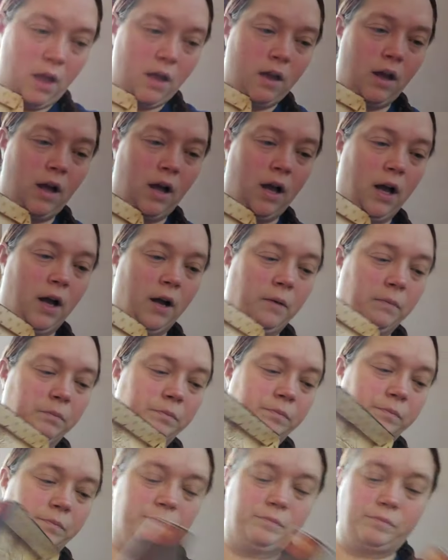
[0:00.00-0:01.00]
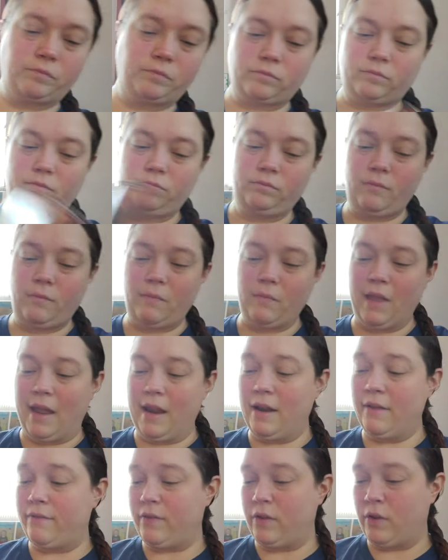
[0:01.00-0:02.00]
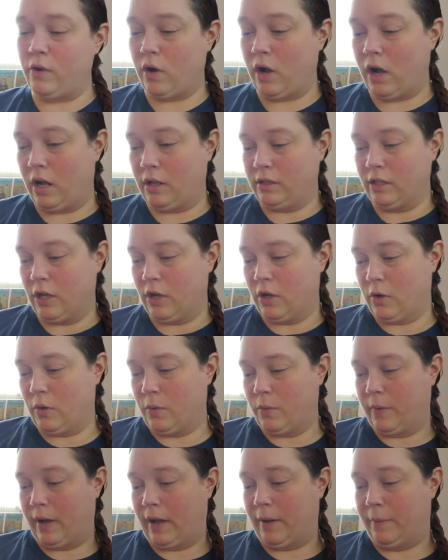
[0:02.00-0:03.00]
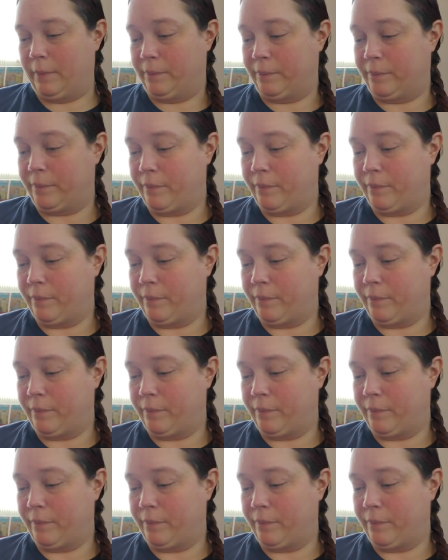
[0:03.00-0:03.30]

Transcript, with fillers: um, and if you all know um,